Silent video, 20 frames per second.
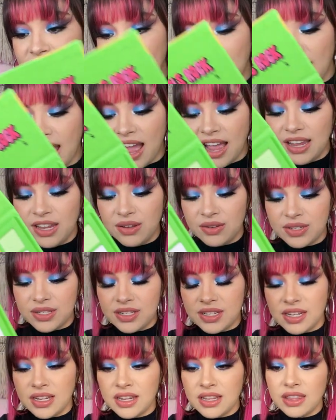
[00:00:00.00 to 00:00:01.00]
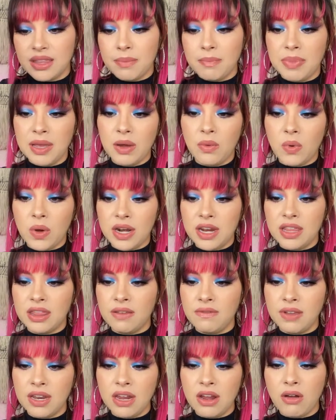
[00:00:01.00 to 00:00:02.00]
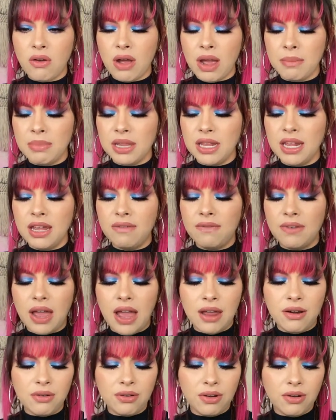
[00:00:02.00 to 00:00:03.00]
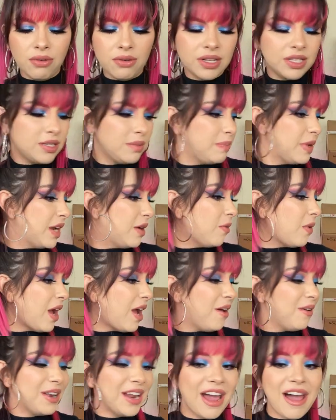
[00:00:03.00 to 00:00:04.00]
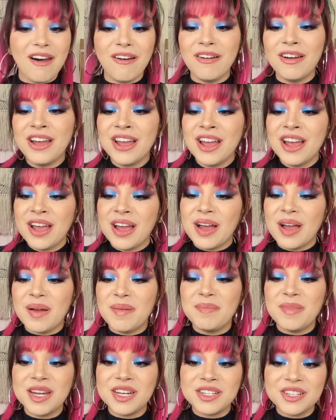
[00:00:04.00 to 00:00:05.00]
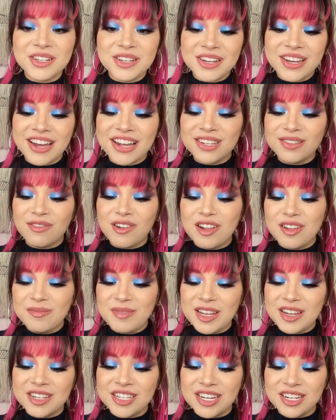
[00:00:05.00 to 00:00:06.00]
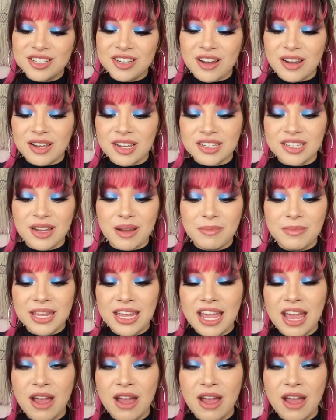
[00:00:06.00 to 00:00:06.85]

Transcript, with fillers: yet. I used the big one in the video, I believe. I don't know. It's been a while now. Um, make sure you guys follow me on TikTok because I'll be